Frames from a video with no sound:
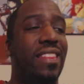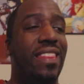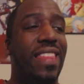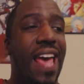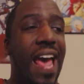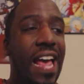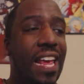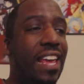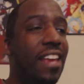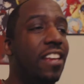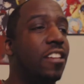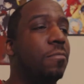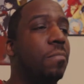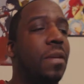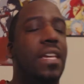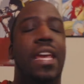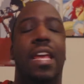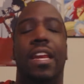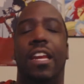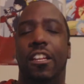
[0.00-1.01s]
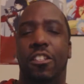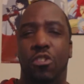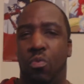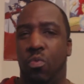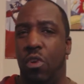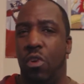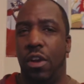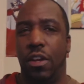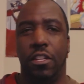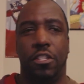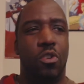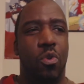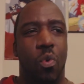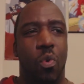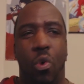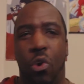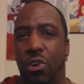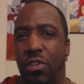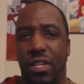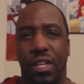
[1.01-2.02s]
that is beginning to run its
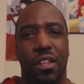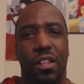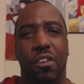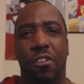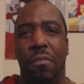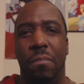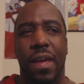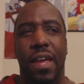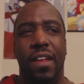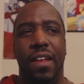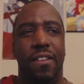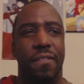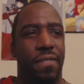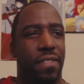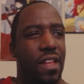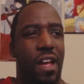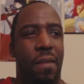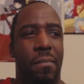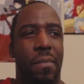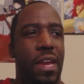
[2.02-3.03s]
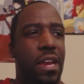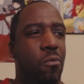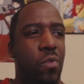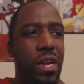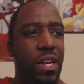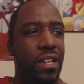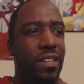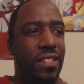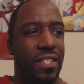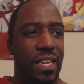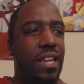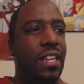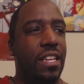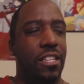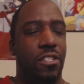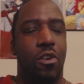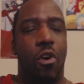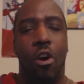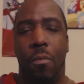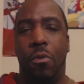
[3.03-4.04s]
course a little bit. I mean, we see
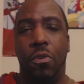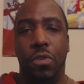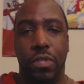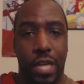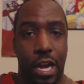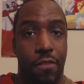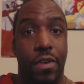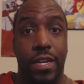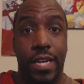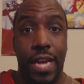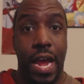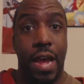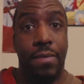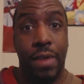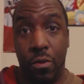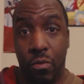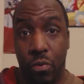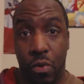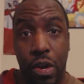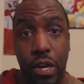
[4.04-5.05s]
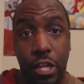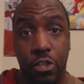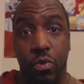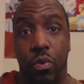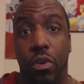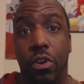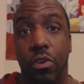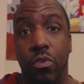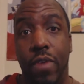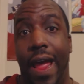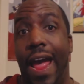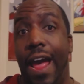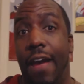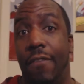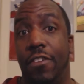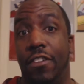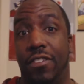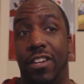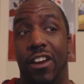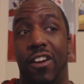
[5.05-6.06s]
this almost every time they run into a new
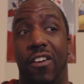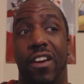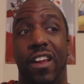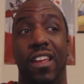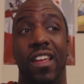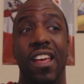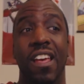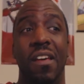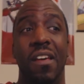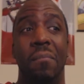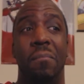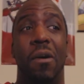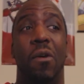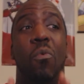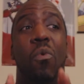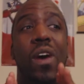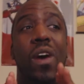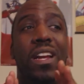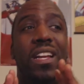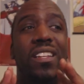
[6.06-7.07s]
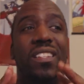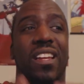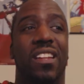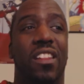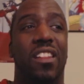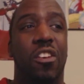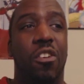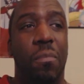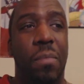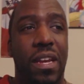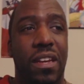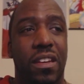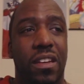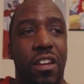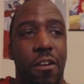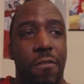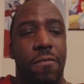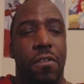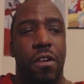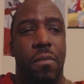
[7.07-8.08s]
adversary. But what is a little bit
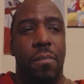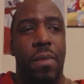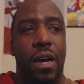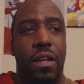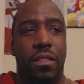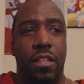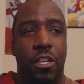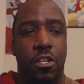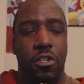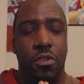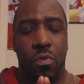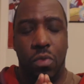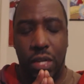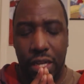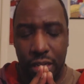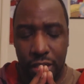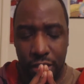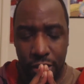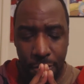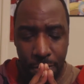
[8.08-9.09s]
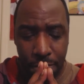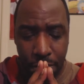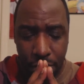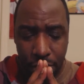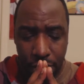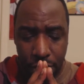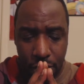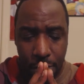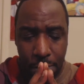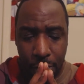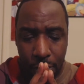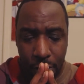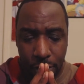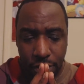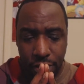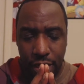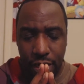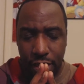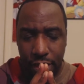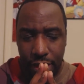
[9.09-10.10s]
different about this one is the
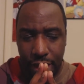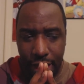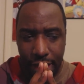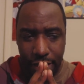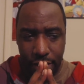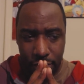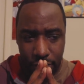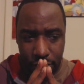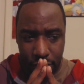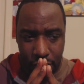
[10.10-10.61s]
person that